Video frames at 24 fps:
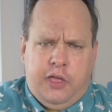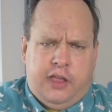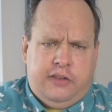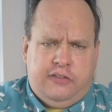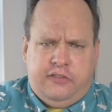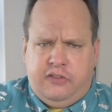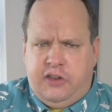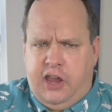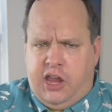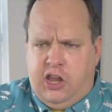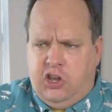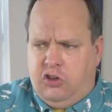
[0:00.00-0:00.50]

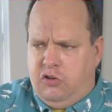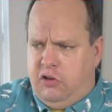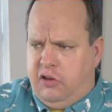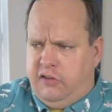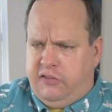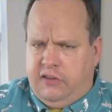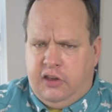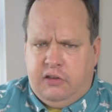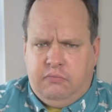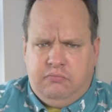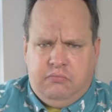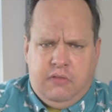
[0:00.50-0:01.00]
that's
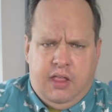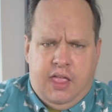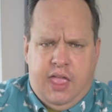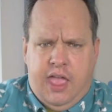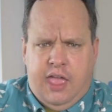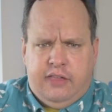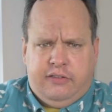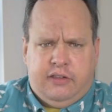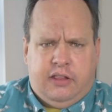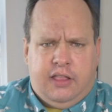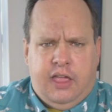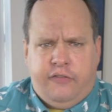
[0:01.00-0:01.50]
dangerous and
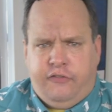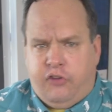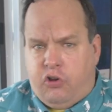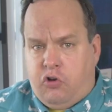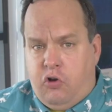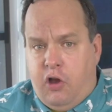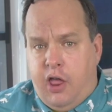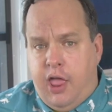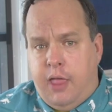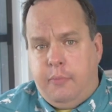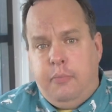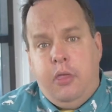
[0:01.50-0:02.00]
has a life of
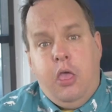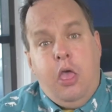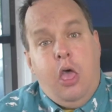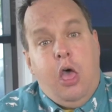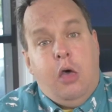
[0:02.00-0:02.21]
crime,